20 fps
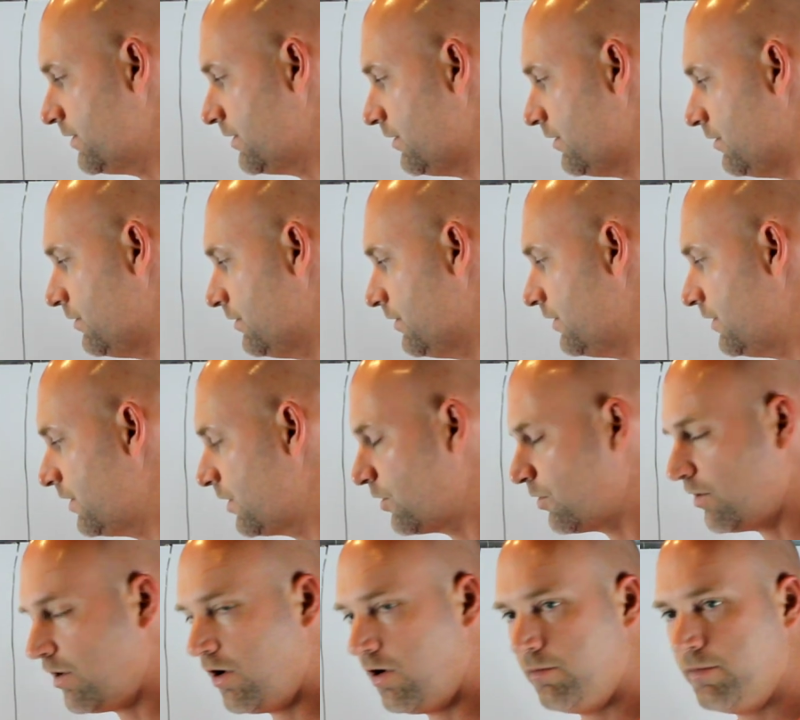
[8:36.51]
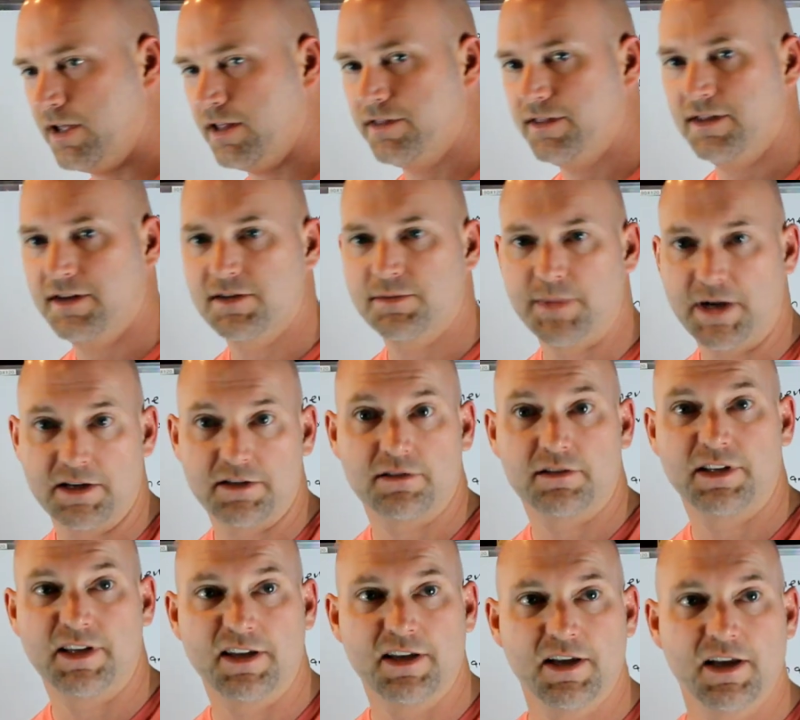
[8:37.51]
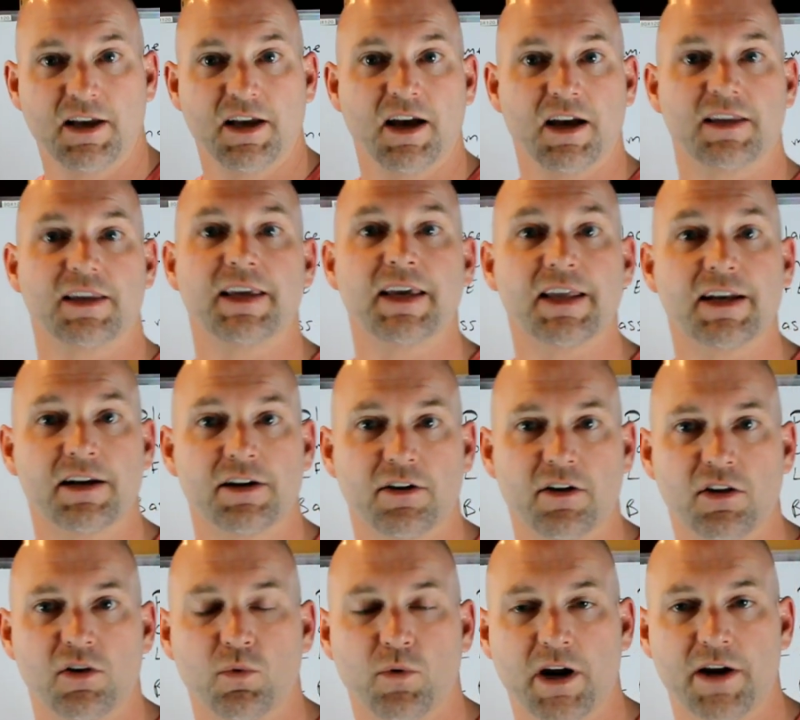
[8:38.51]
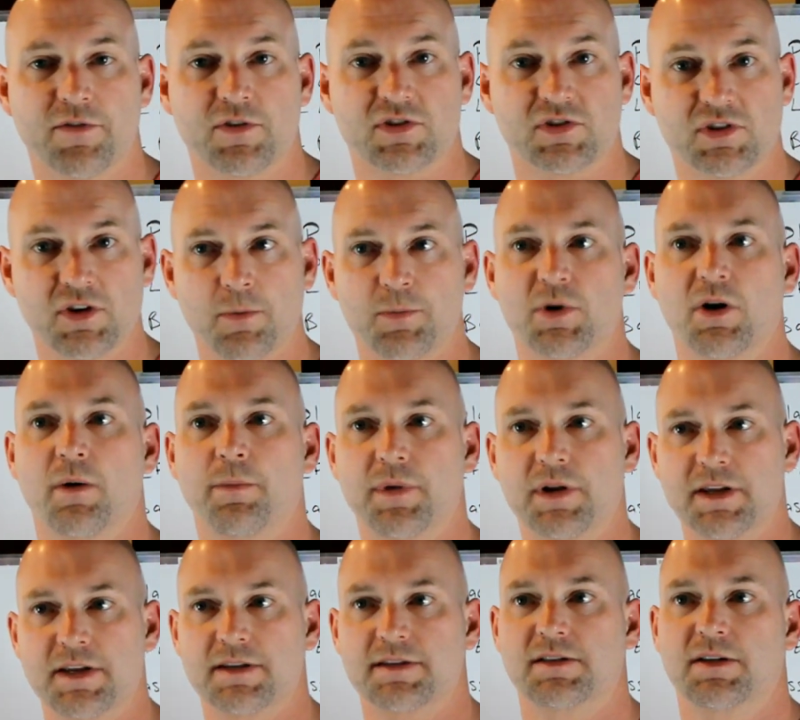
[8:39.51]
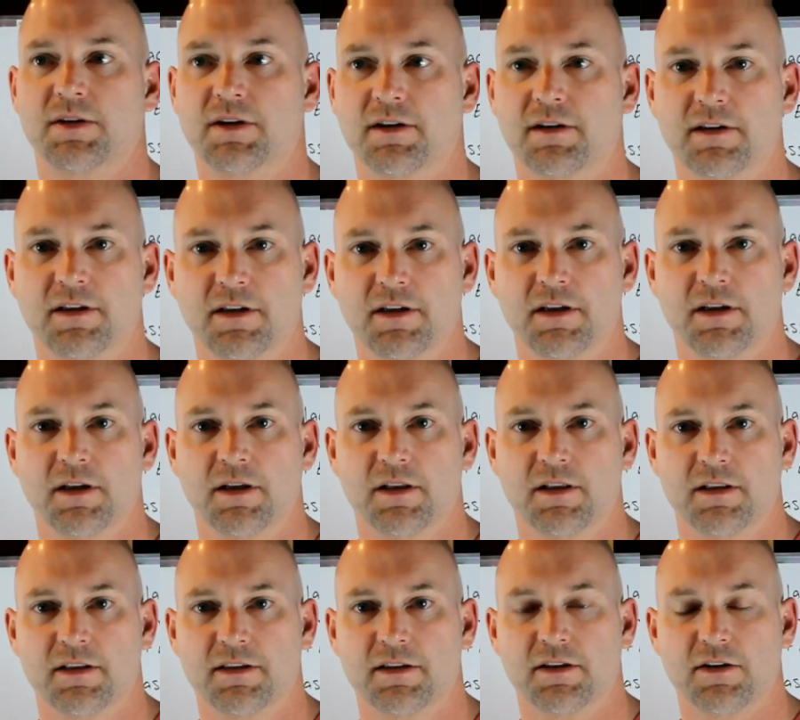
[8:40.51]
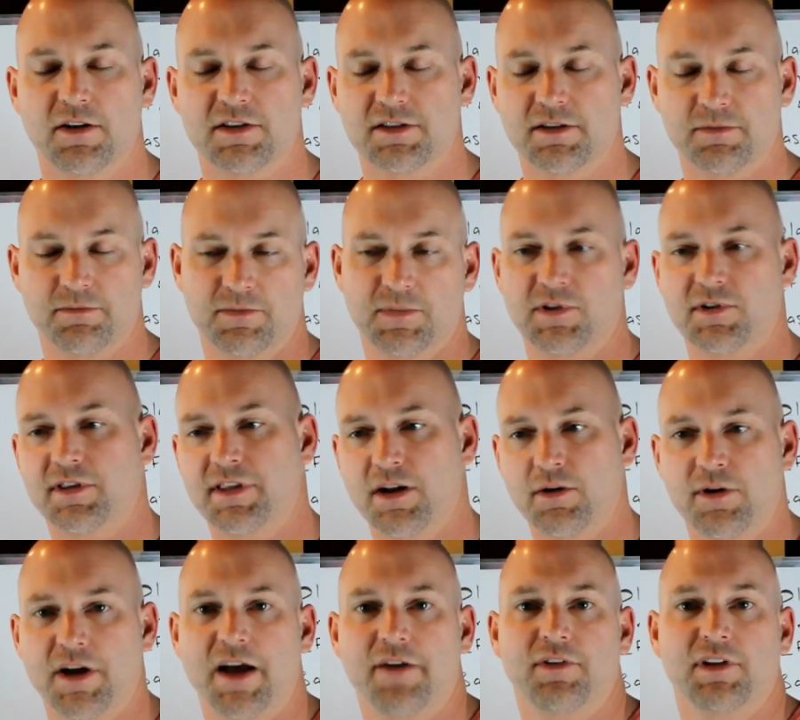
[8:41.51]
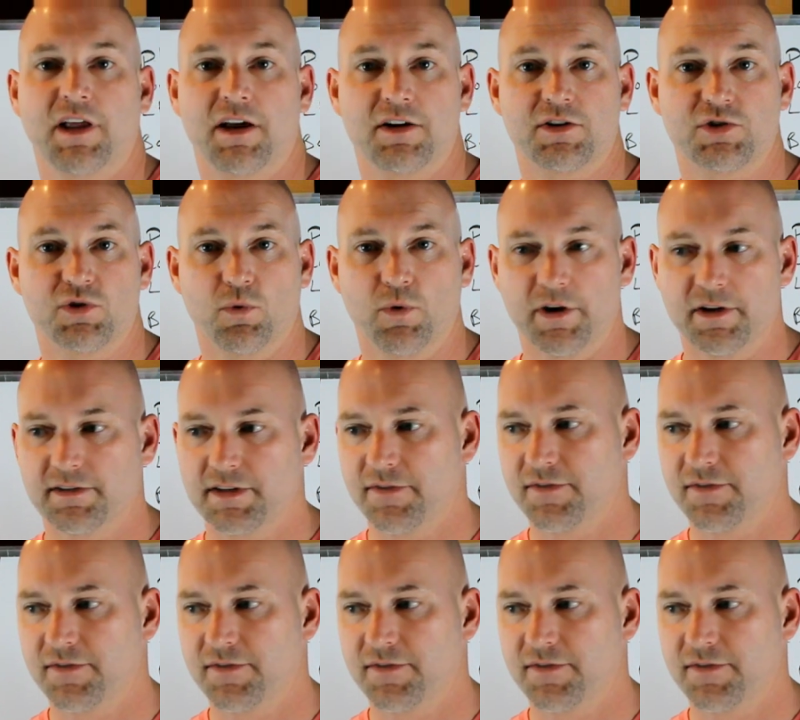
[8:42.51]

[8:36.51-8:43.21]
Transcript: So the crawl method is basically, again, another way for sub companies to, you know, they don't have a lot of choice.